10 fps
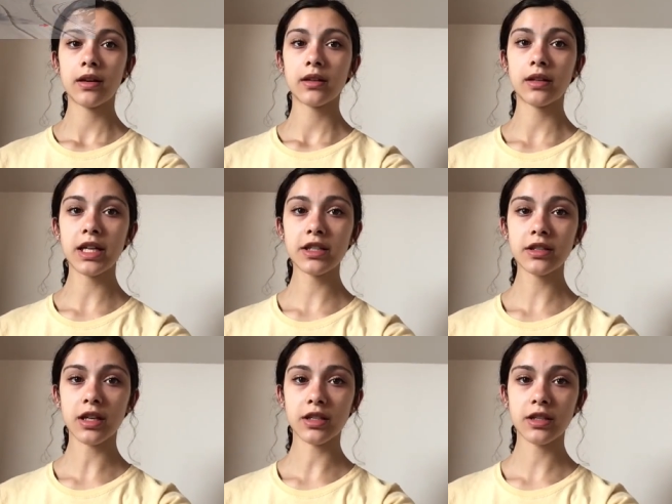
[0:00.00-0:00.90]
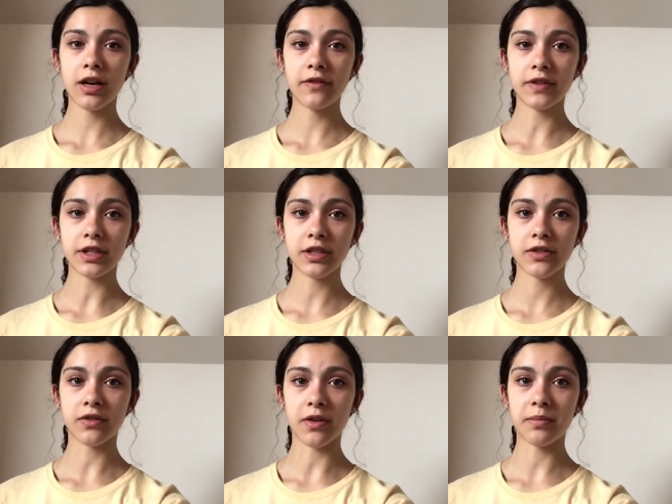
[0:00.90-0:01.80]
Glaciers also have features
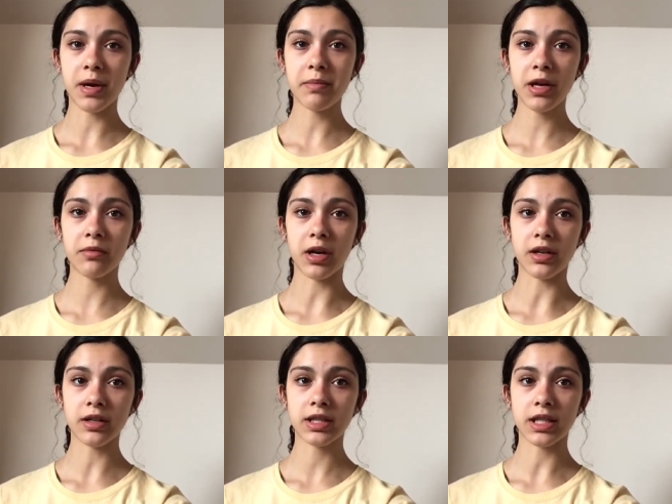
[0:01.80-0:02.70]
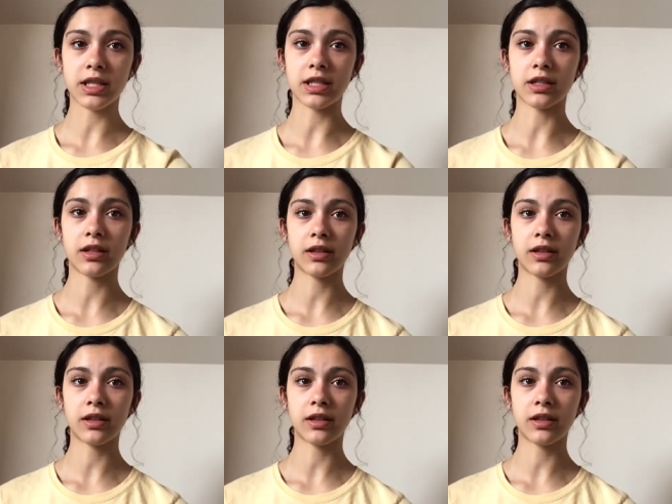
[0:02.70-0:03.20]
formed by meltwater, such as